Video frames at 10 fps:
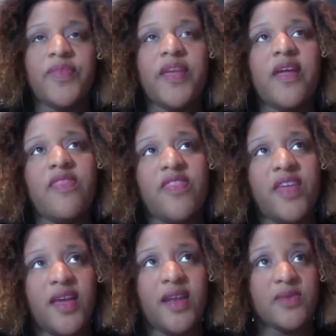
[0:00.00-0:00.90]
And
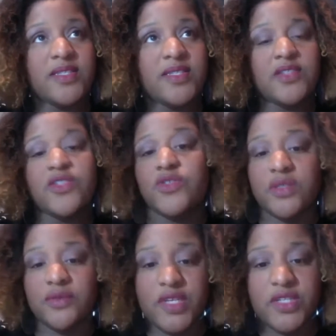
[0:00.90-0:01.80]
then I would say to do
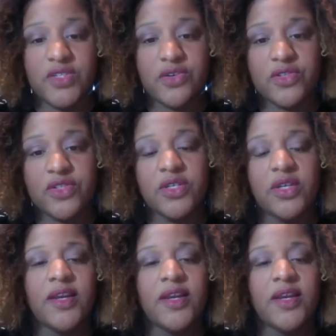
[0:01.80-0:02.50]
some research.